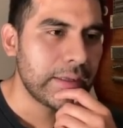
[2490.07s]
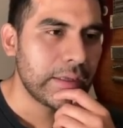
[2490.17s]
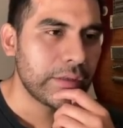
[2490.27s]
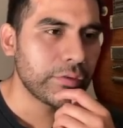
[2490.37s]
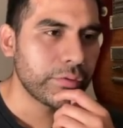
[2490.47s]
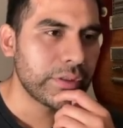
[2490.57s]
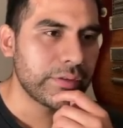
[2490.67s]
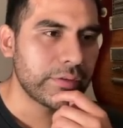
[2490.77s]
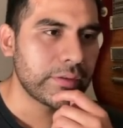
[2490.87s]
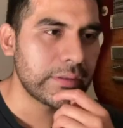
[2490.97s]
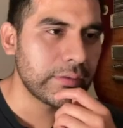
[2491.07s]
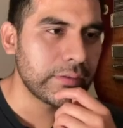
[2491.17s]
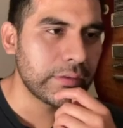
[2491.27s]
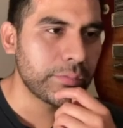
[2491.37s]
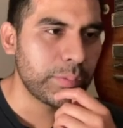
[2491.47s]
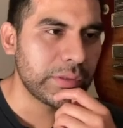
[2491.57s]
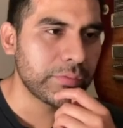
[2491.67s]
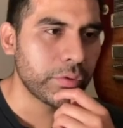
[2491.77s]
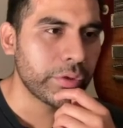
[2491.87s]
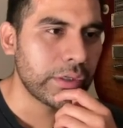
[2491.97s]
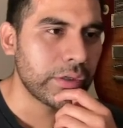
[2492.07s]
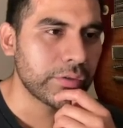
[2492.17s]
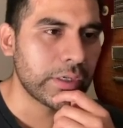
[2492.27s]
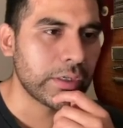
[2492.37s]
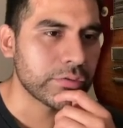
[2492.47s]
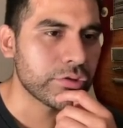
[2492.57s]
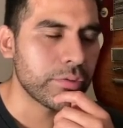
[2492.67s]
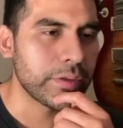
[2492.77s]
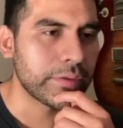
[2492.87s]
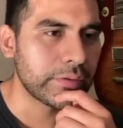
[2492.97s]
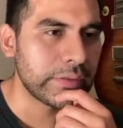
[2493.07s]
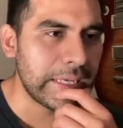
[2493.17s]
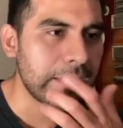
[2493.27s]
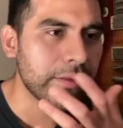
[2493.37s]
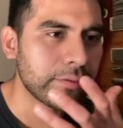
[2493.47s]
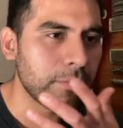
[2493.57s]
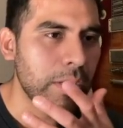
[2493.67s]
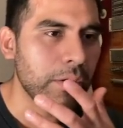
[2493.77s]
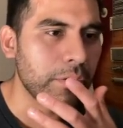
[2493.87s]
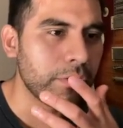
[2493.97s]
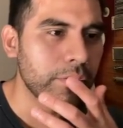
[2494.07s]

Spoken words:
So this piece of code right here is gonna control my snake somehow.